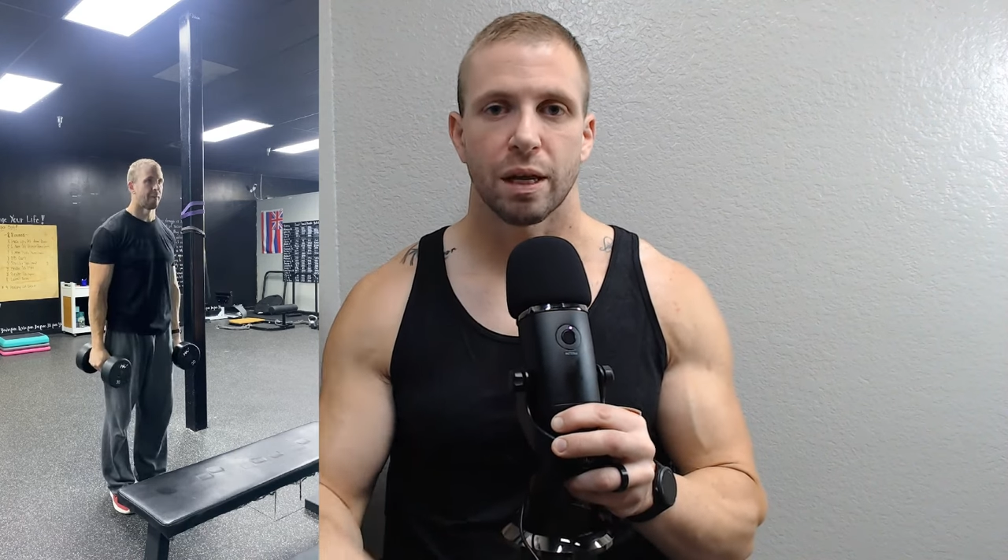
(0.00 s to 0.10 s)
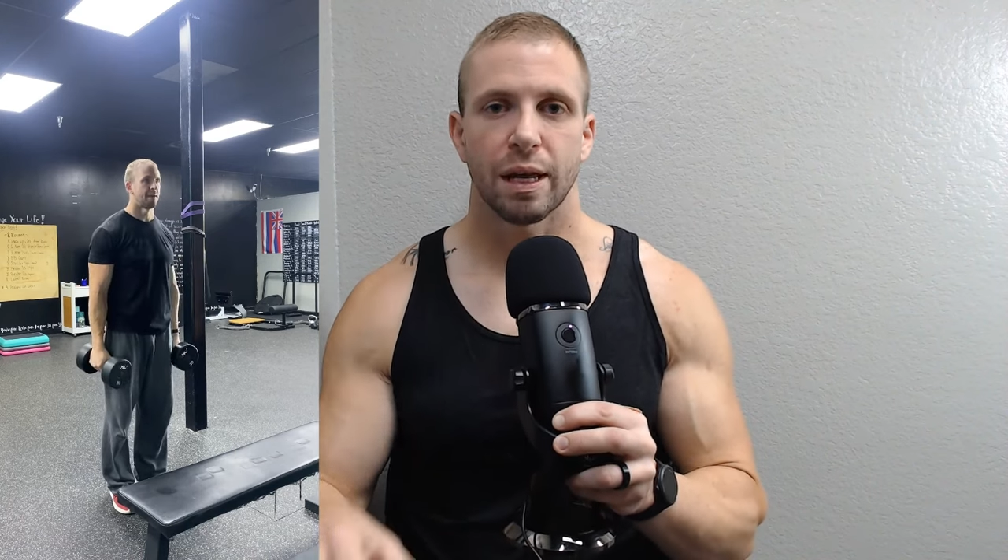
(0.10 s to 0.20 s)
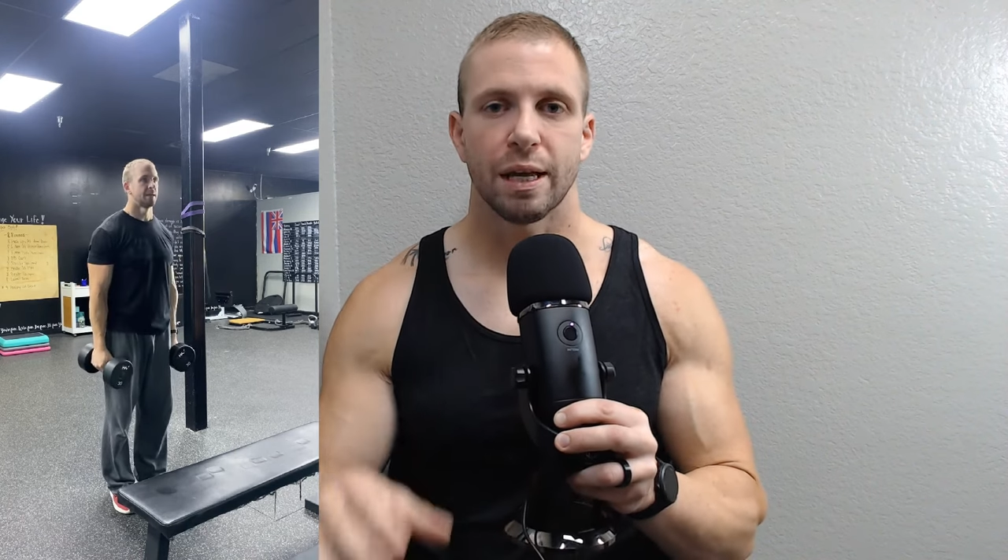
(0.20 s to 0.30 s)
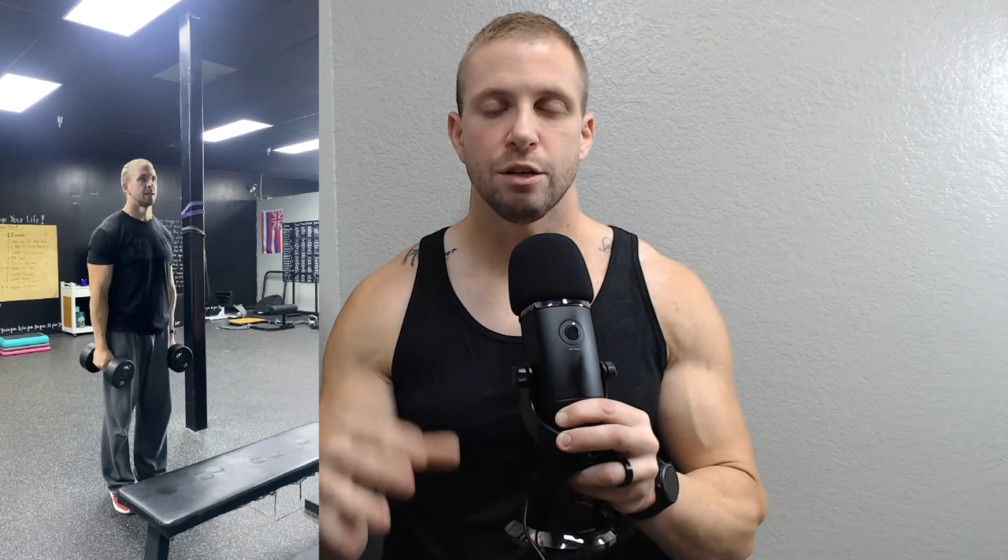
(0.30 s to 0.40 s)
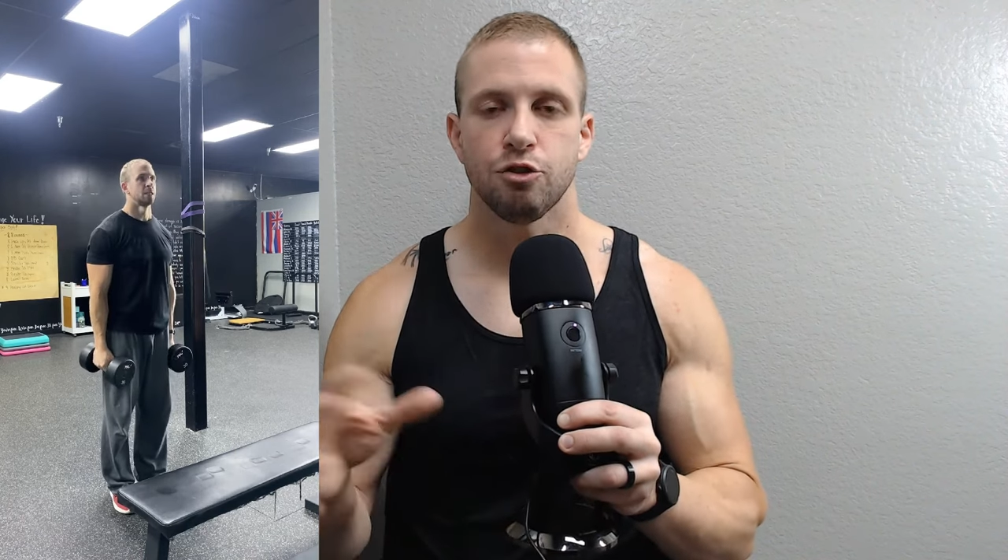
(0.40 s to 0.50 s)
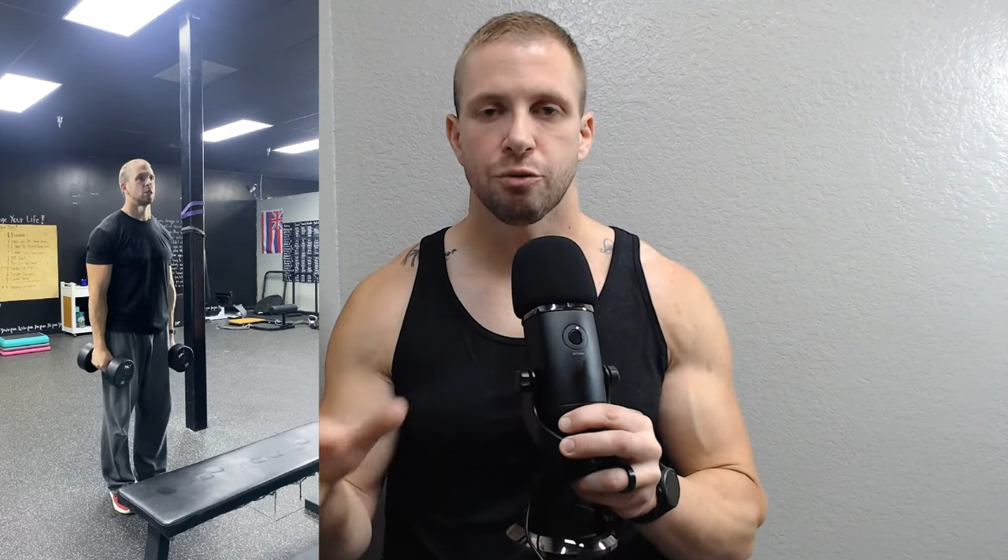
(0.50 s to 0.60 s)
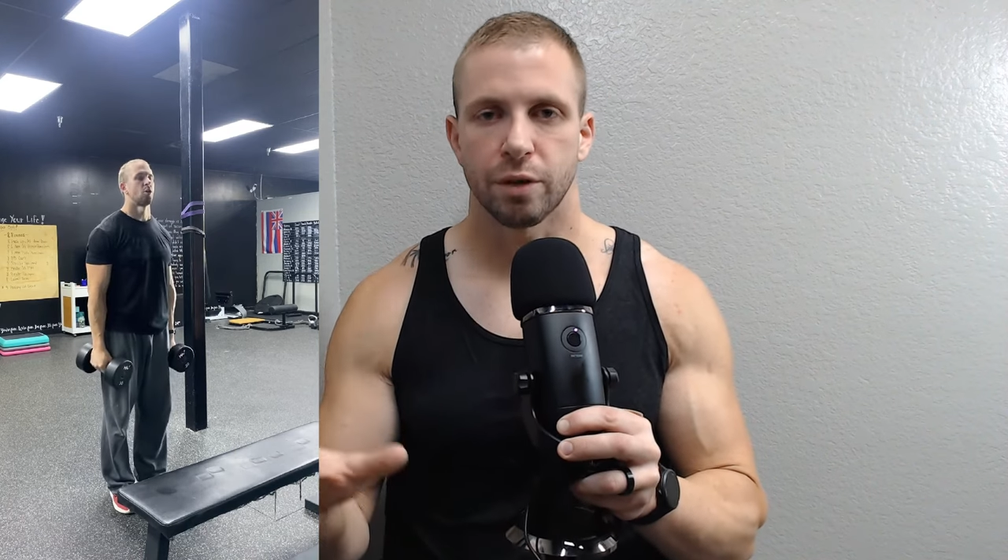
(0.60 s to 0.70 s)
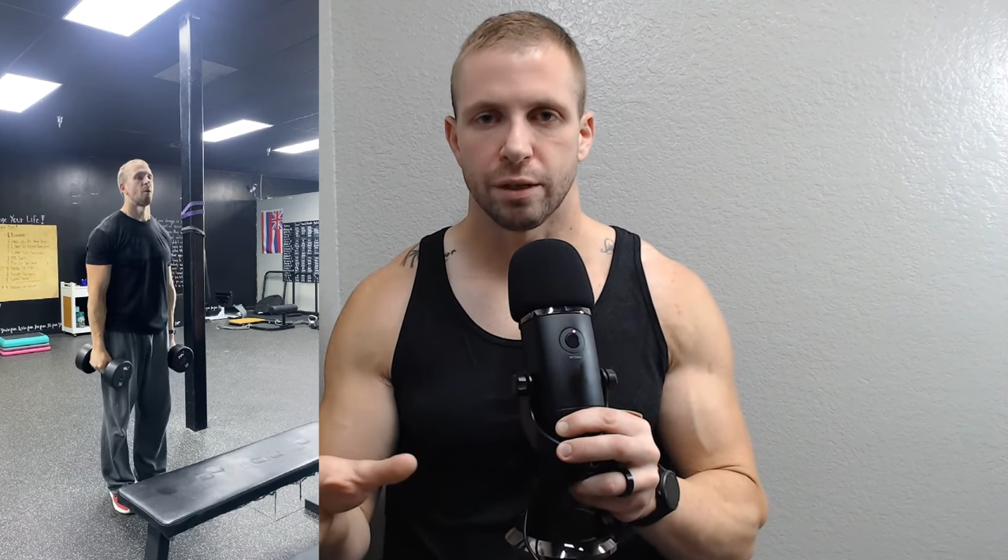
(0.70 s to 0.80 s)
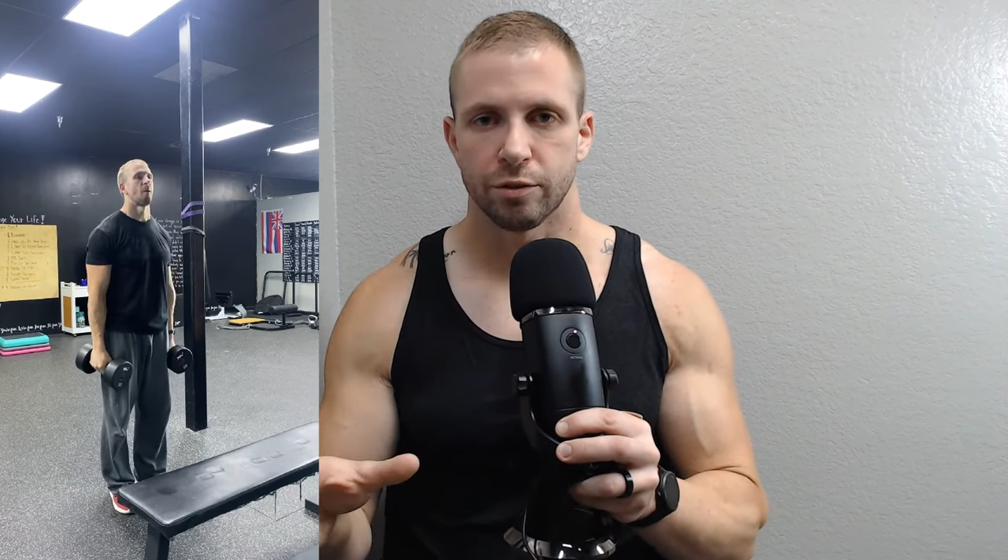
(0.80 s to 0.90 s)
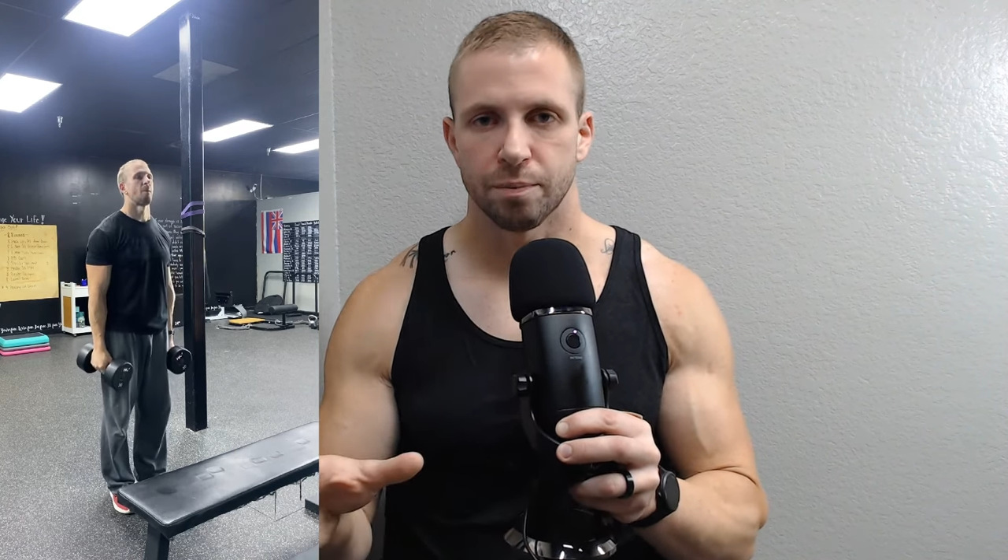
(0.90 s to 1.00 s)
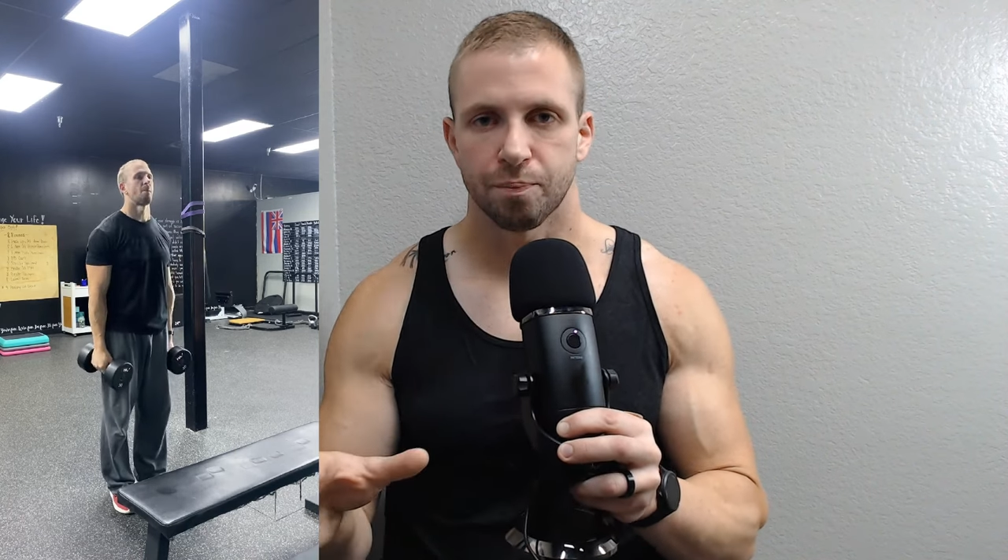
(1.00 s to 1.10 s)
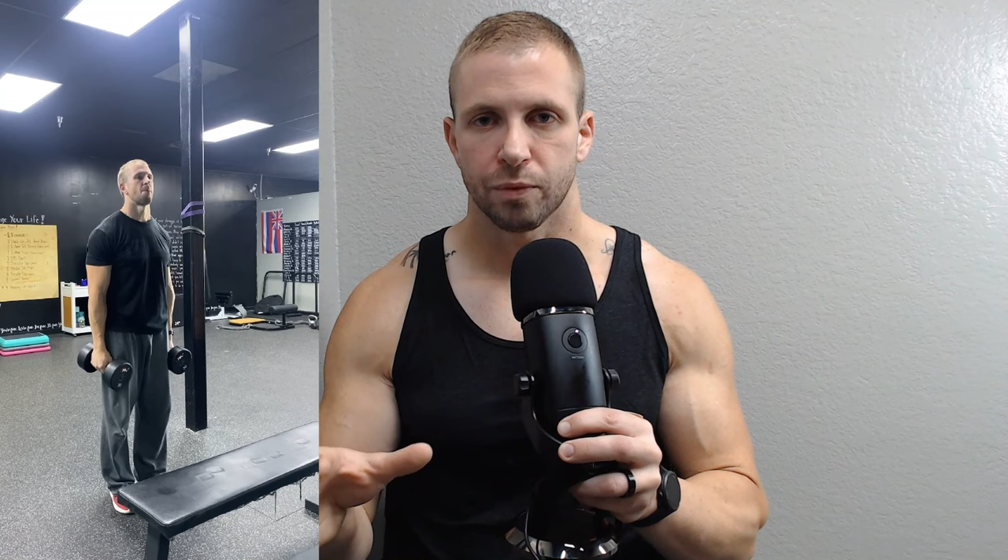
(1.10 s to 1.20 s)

injuries.